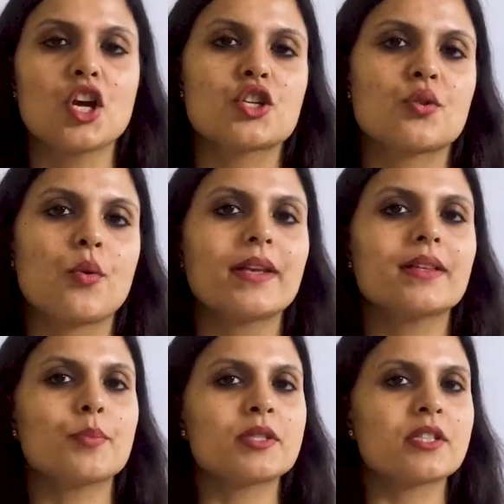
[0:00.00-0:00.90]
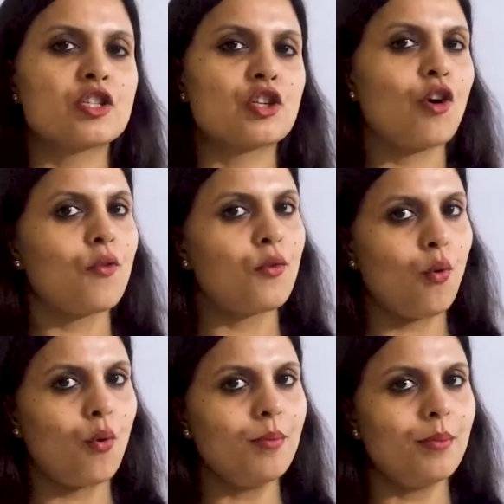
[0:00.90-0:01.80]
showing the possession of
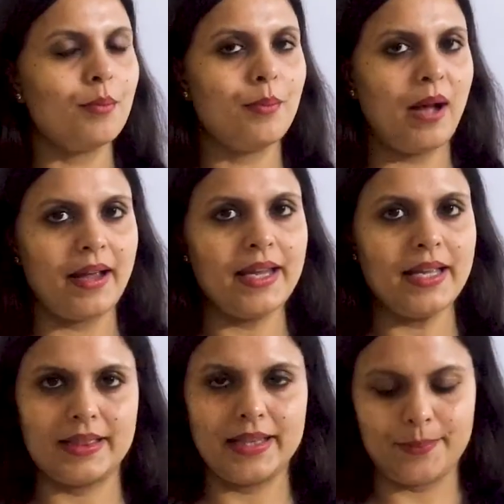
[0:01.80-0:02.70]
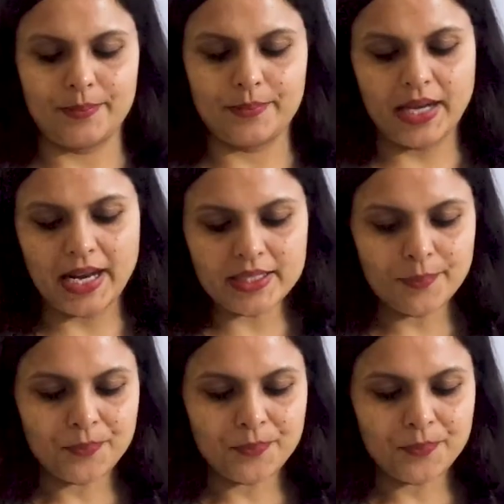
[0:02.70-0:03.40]
home by them, right?